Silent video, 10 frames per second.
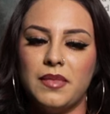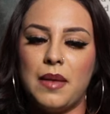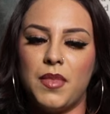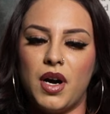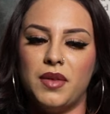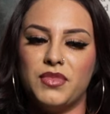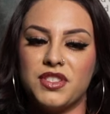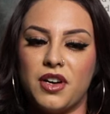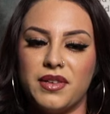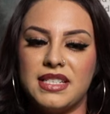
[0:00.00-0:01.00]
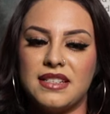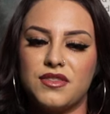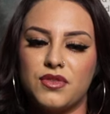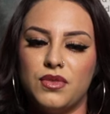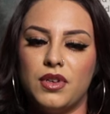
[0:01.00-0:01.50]
My mom was always at
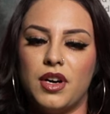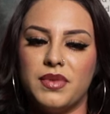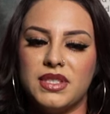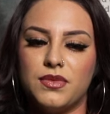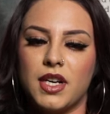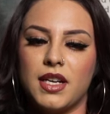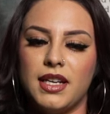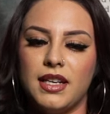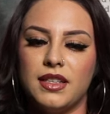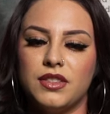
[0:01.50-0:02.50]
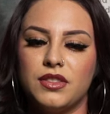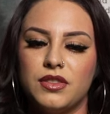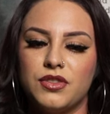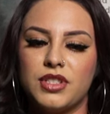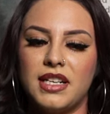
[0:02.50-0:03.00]
school, always working,
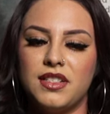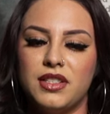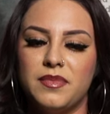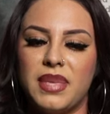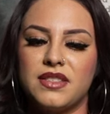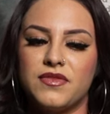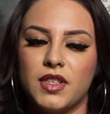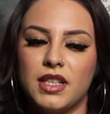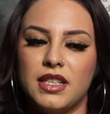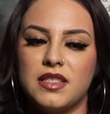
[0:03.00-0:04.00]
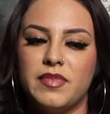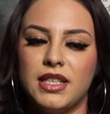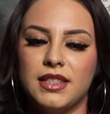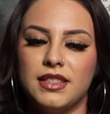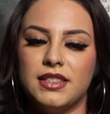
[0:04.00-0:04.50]
trying to do the best for us
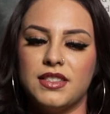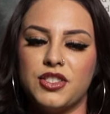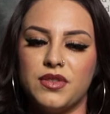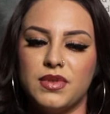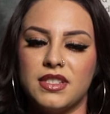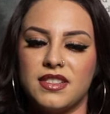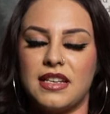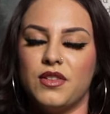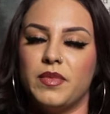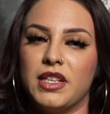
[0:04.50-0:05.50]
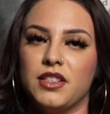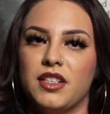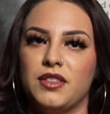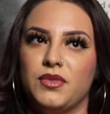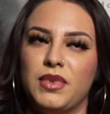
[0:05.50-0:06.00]
because she was a single mother
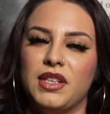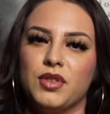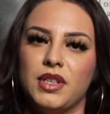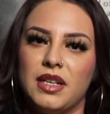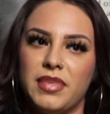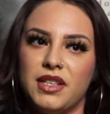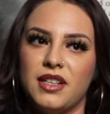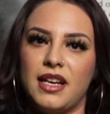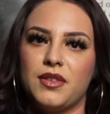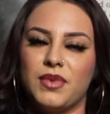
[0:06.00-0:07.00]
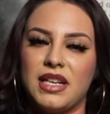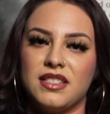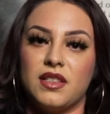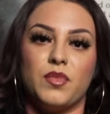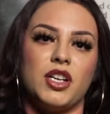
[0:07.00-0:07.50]
and we grew up and like
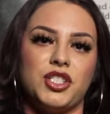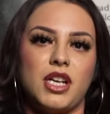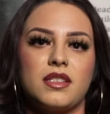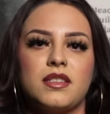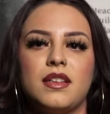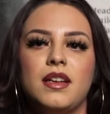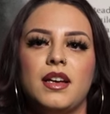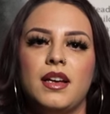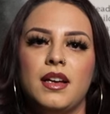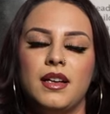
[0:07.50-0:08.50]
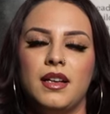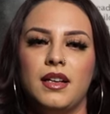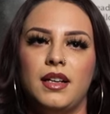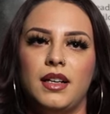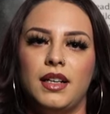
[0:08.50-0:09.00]
raised in the projects.
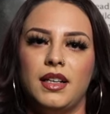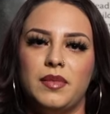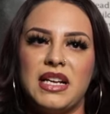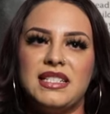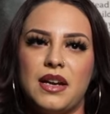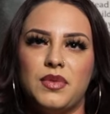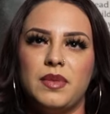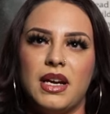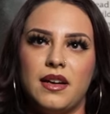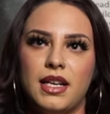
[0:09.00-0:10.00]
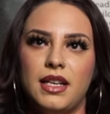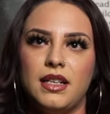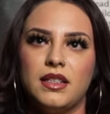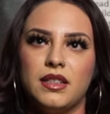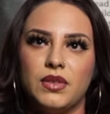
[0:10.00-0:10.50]
My dad
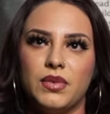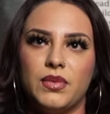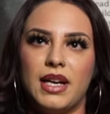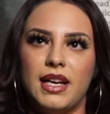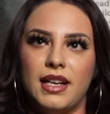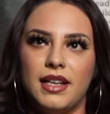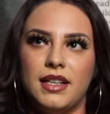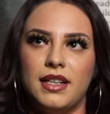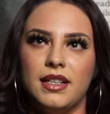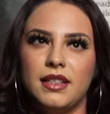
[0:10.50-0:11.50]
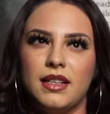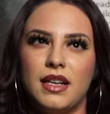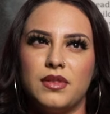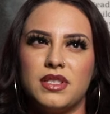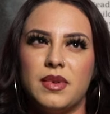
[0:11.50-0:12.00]
remarried when
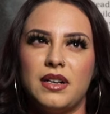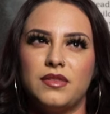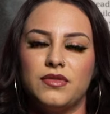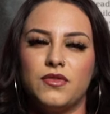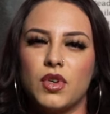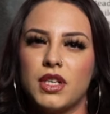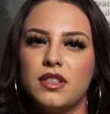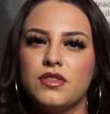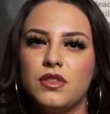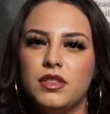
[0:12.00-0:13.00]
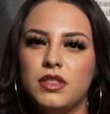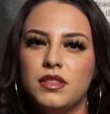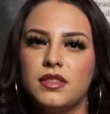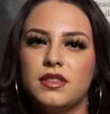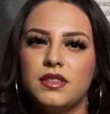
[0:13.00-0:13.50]
I was about 4 years old
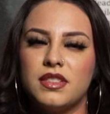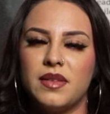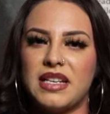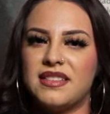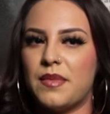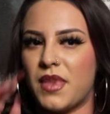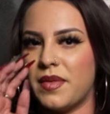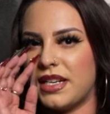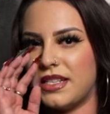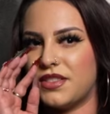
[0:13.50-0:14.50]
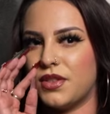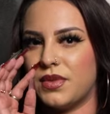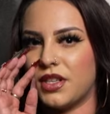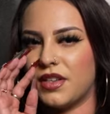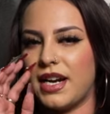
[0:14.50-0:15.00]
to my stepmom, and he's still
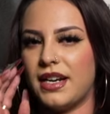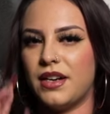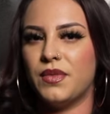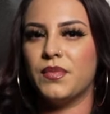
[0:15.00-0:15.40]
with her right now.